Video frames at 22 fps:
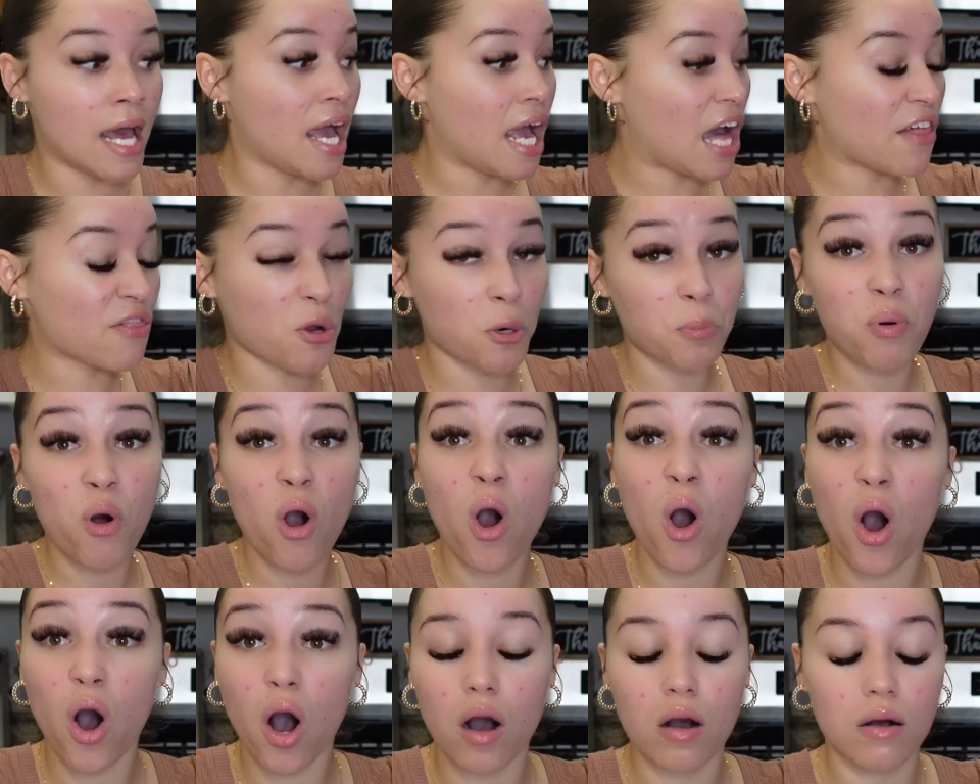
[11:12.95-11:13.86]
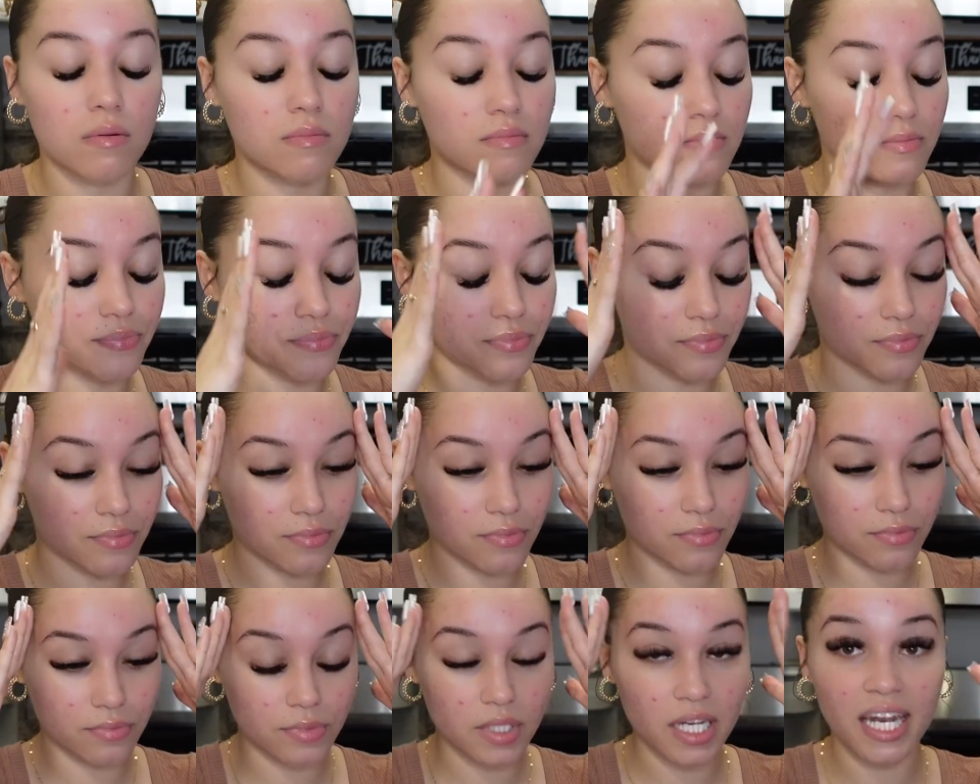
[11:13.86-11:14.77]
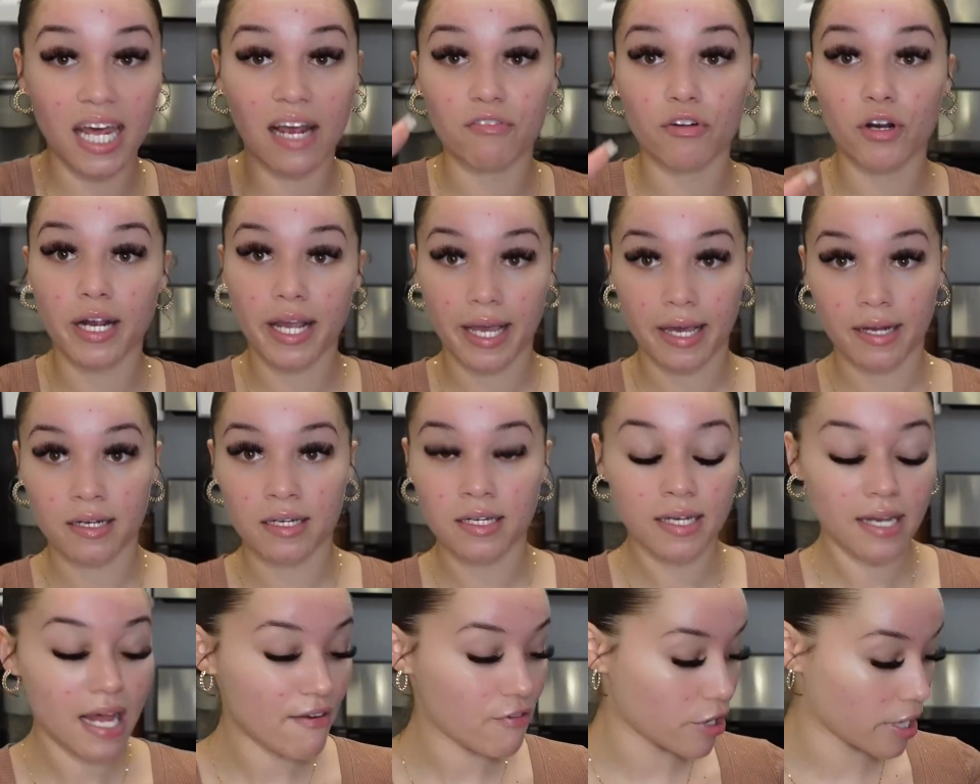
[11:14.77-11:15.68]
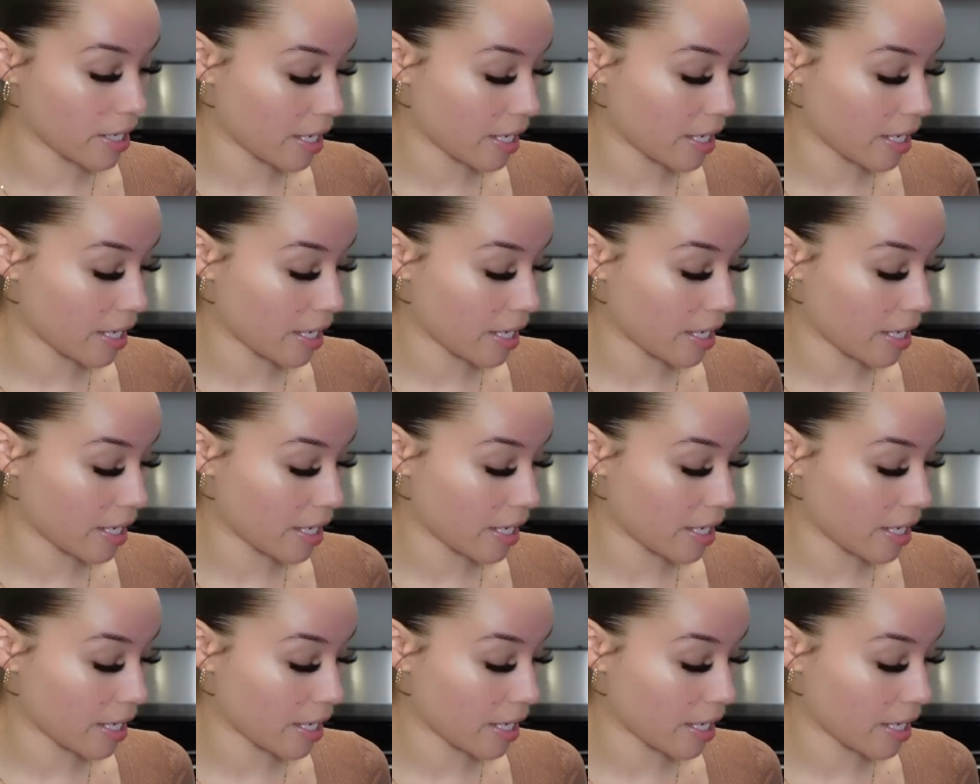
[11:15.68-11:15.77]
and they're paws never again never